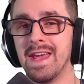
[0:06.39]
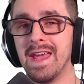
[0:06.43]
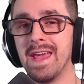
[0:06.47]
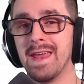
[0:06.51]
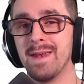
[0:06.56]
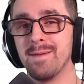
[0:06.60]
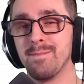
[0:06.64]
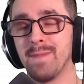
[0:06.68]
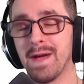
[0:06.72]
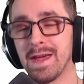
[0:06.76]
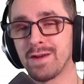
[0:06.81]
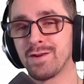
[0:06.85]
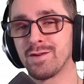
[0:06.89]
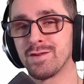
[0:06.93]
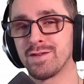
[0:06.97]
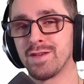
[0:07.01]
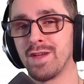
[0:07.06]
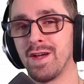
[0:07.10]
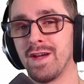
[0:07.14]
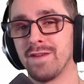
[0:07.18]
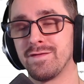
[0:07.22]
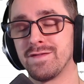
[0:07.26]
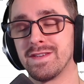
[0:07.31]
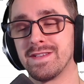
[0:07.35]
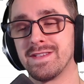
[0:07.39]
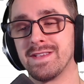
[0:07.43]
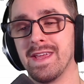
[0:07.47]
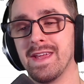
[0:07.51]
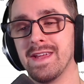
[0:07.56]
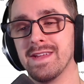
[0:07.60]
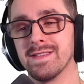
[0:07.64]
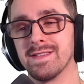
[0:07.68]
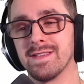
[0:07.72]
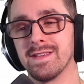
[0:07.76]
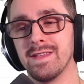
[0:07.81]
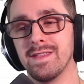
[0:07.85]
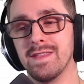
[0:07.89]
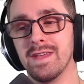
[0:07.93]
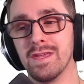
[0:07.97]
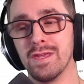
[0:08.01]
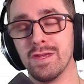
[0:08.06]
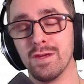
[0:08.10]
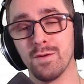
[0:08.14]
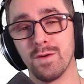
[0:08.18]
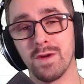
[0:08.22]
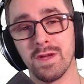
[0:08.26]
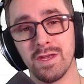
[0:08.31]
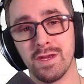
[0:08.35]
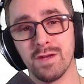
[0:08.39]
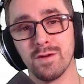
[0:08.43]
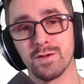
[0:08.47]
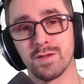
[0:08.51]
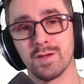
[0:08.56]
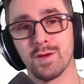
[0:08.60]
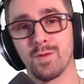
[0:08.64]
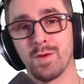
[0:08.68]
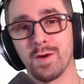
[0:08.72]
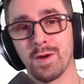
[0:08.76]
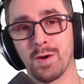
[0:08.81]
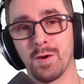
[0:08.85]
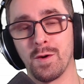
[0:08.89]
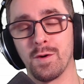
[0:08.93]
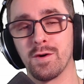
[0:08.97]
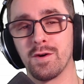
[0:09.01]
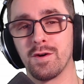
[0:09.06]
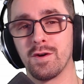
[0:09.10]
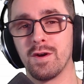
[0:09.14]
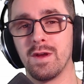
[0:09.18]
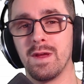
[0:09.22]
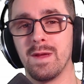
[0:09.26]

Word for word: And Microsoft says that you can use the recorder